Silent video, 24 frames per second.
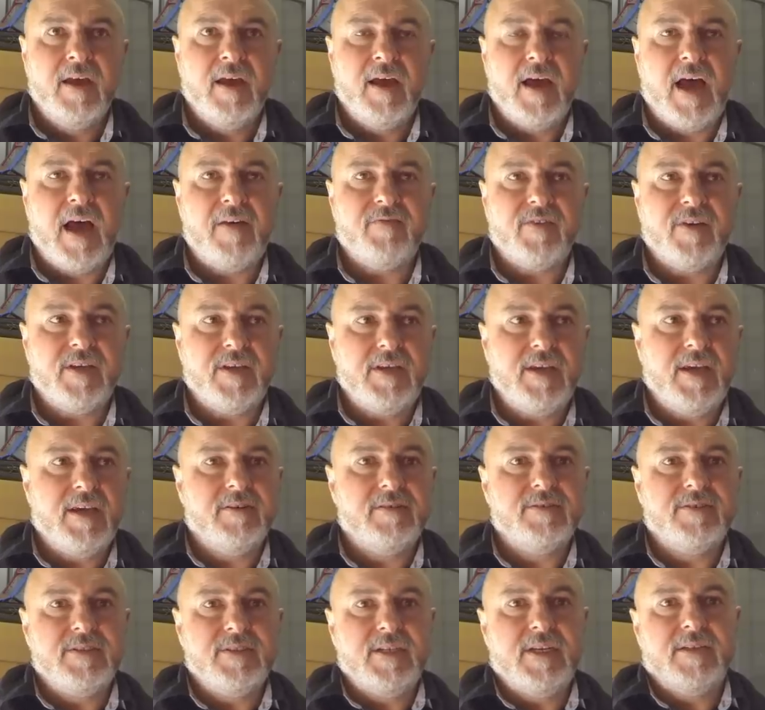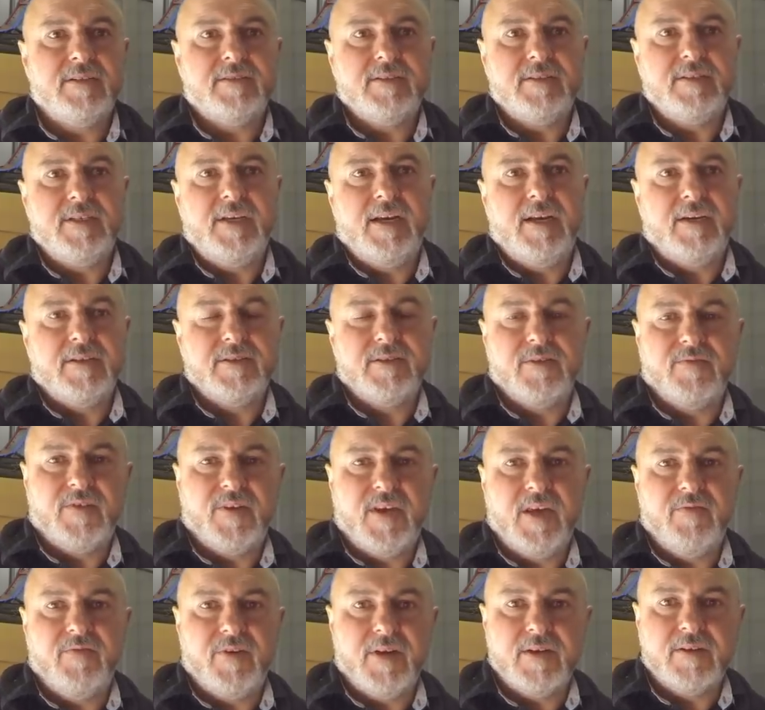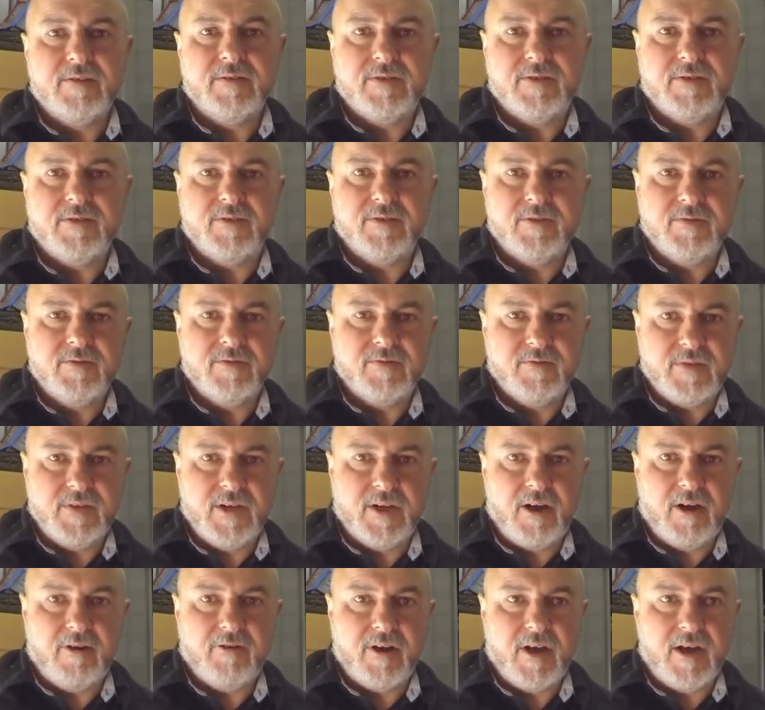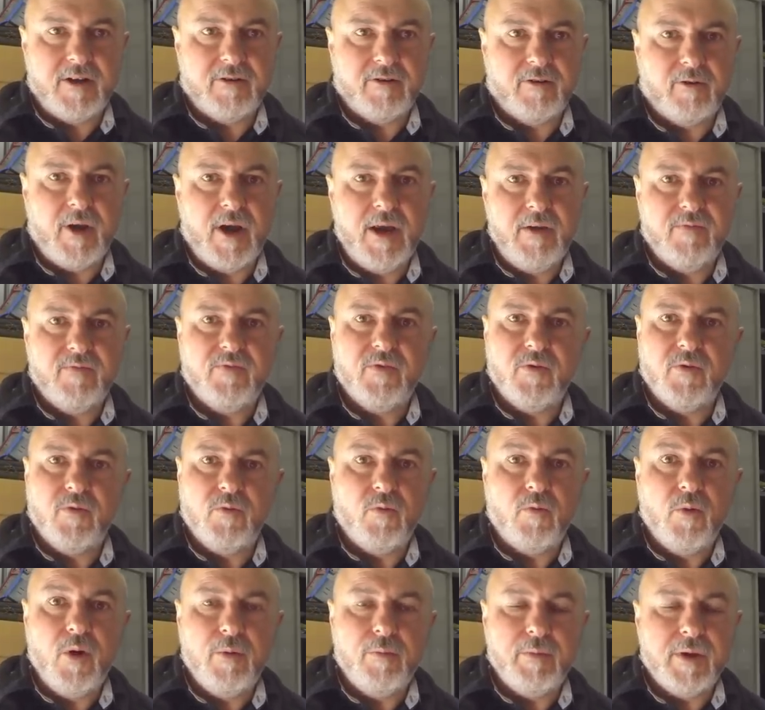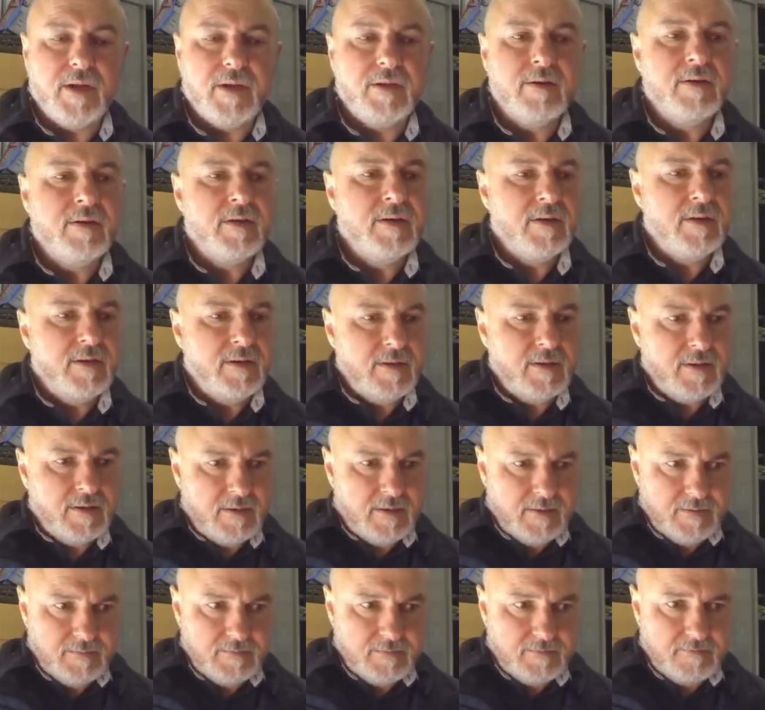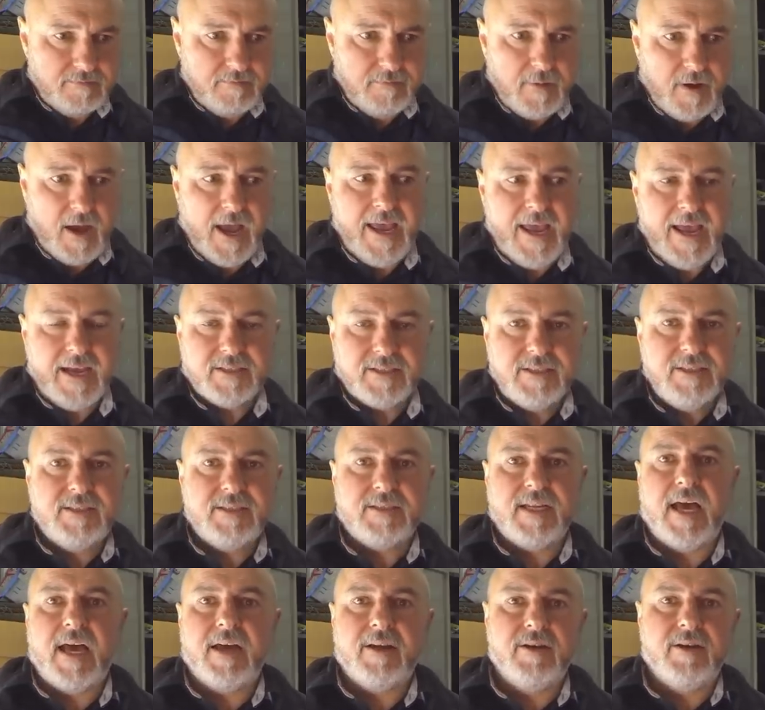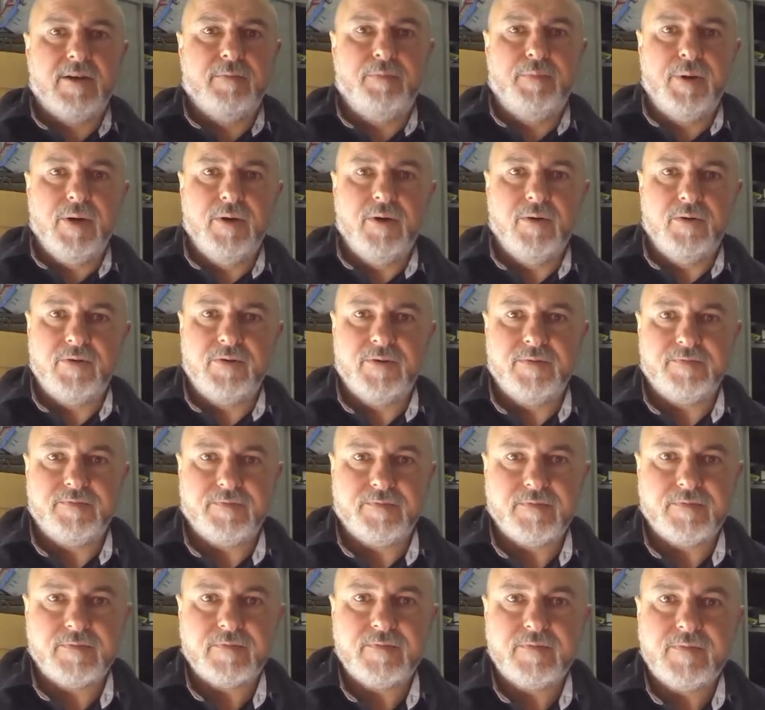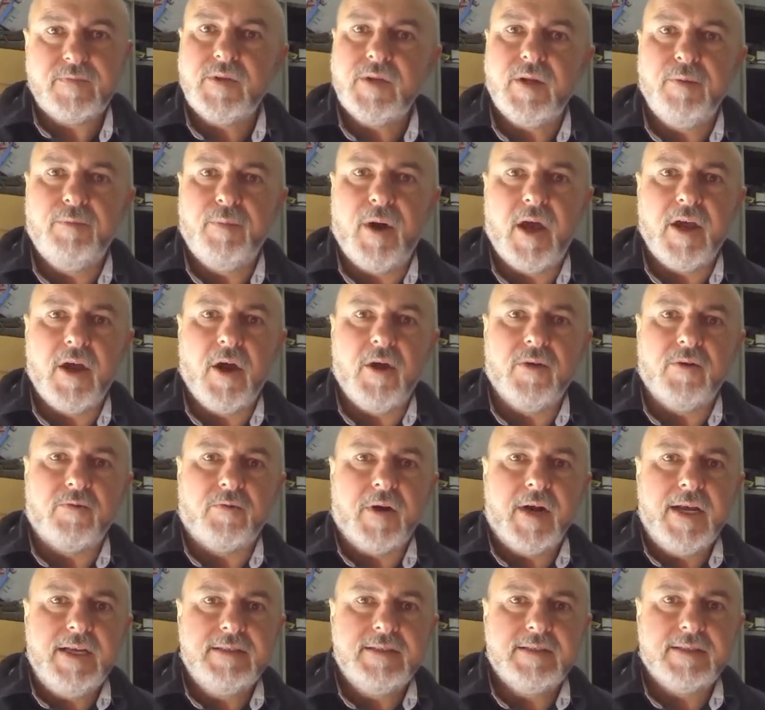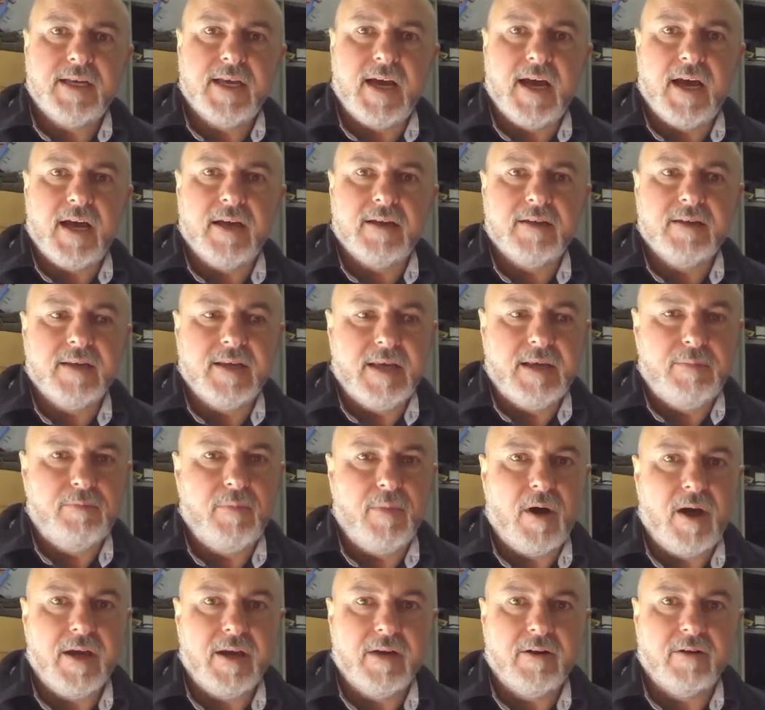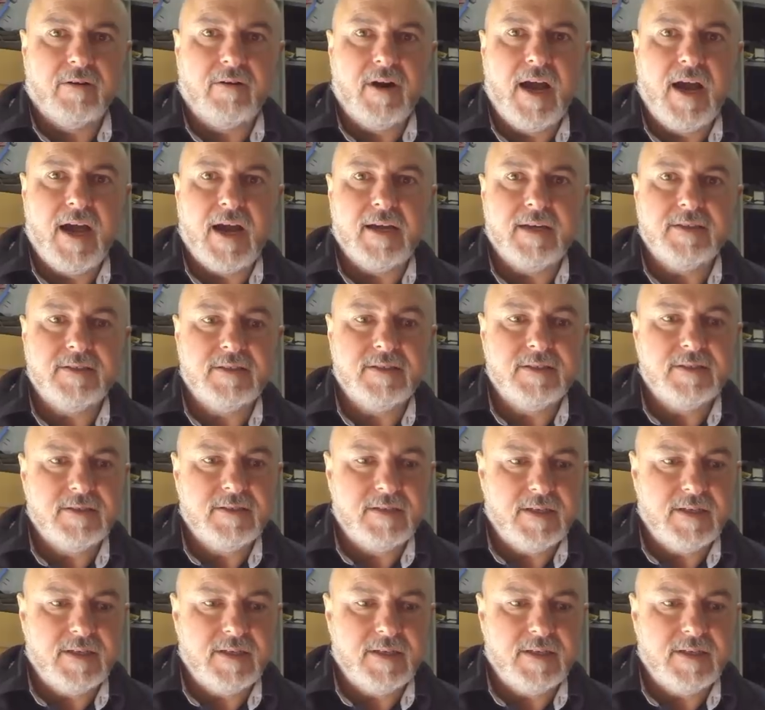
After years and years and years of giving to, an ungrateful woman, I actually started to build my own race car in my garage.